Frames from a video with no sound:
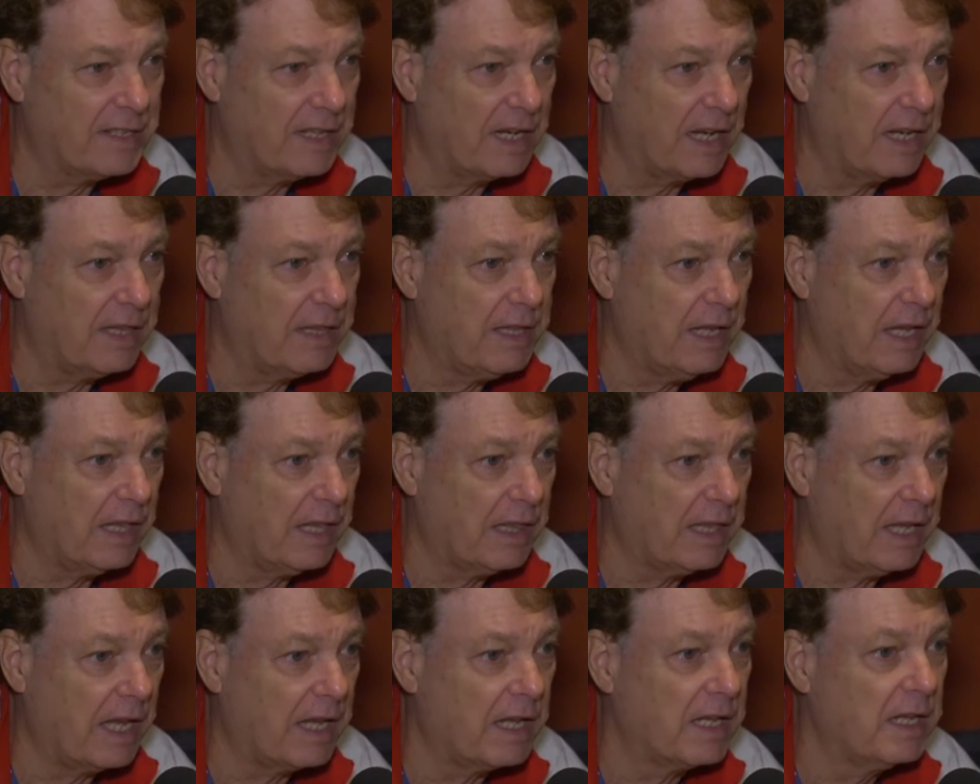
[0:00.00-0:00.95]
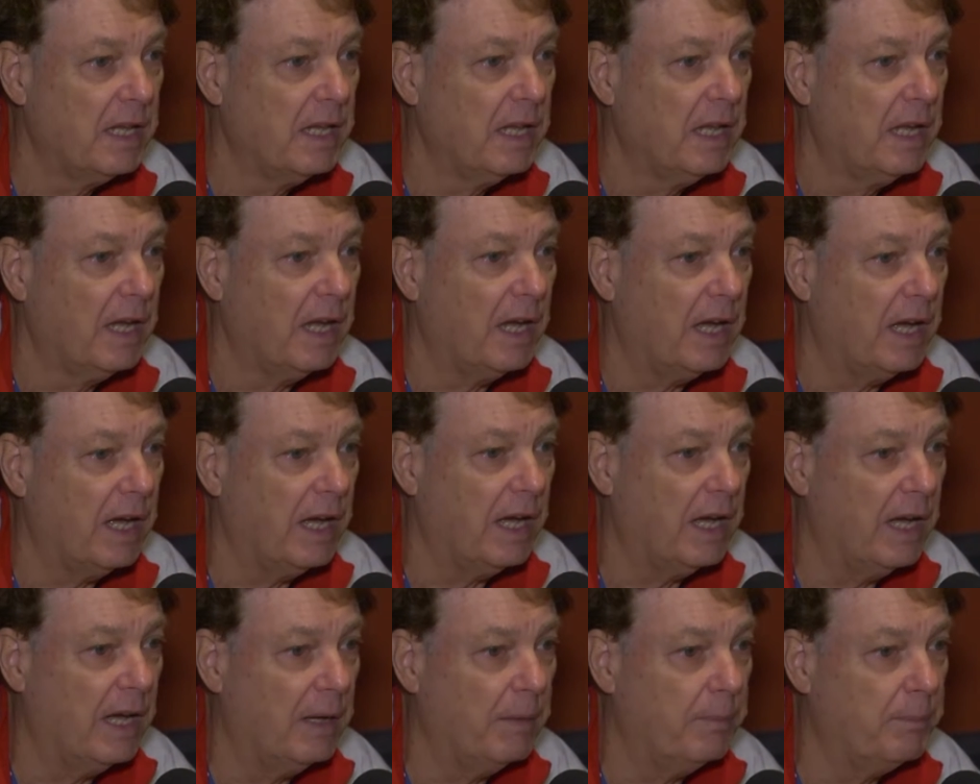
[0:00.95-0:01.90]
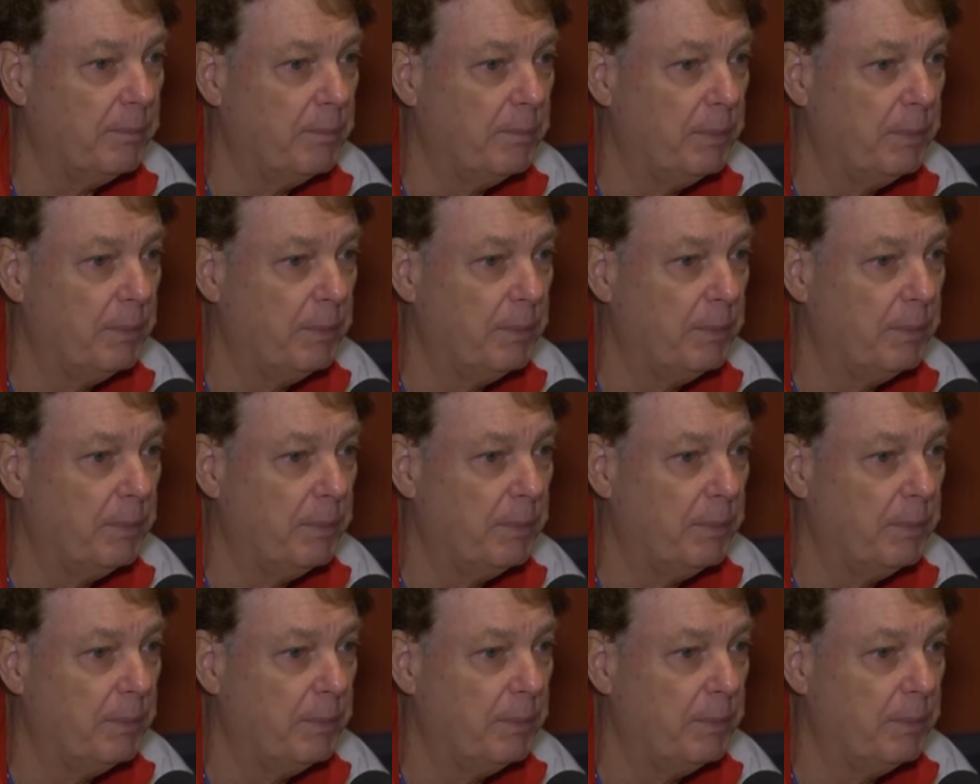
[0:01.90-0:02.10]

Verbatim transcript: And I think that uh,